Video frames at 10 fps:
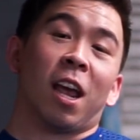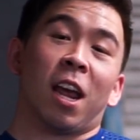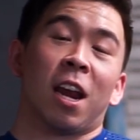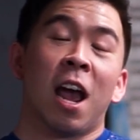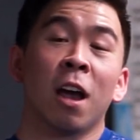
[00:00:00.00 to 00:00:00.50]

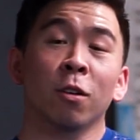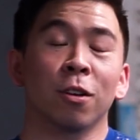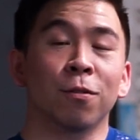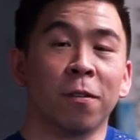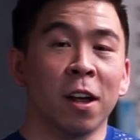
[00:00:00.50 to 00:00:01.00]
And how you
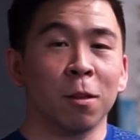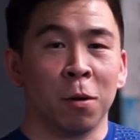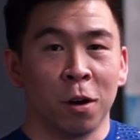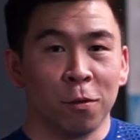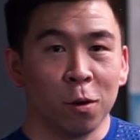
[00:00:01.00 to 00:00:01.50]
can find
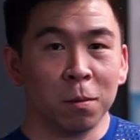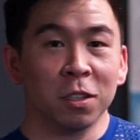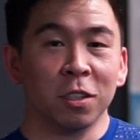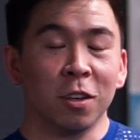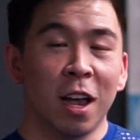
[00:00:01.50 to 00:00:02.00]
the
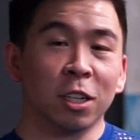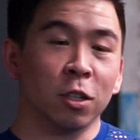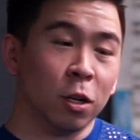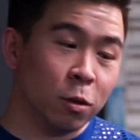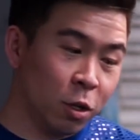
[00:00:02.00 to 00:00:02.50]
piriformis is you
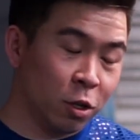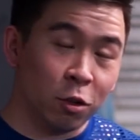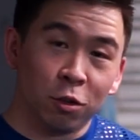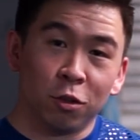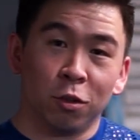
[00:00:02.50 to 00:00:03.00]
actually go
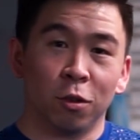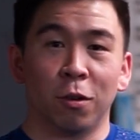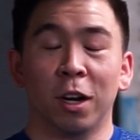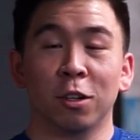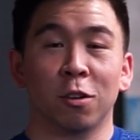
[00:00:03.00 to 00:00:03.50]
to
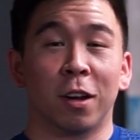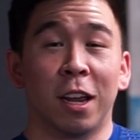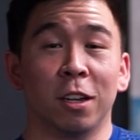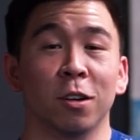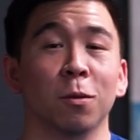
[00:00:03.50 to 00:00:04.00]
greater
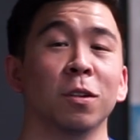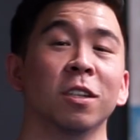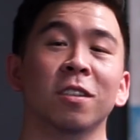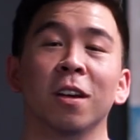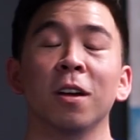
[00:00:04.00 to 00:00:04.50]
trochanter, which
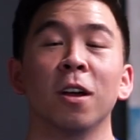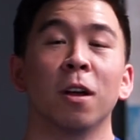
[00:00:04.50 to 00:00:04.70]
is a